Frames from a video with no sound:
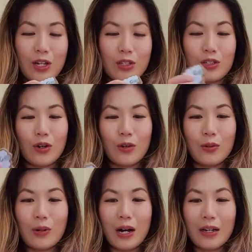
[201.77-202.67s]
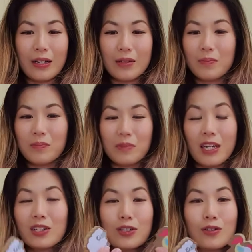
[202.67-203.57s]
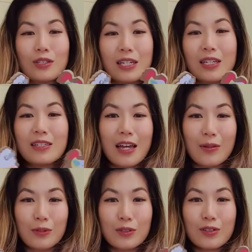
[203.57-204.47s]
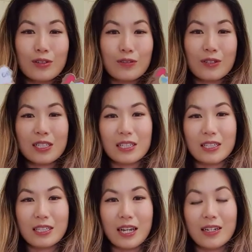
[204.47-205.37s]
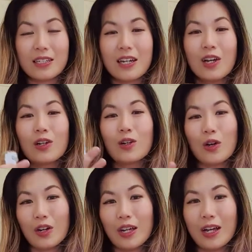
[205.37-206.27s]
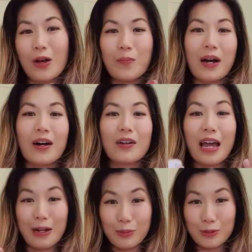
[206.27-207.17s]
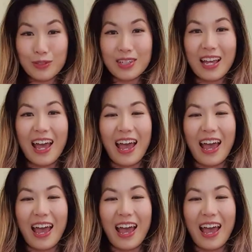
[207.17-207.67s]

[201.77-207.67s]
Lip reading: So I liked using these animals to facilitate learning about animals,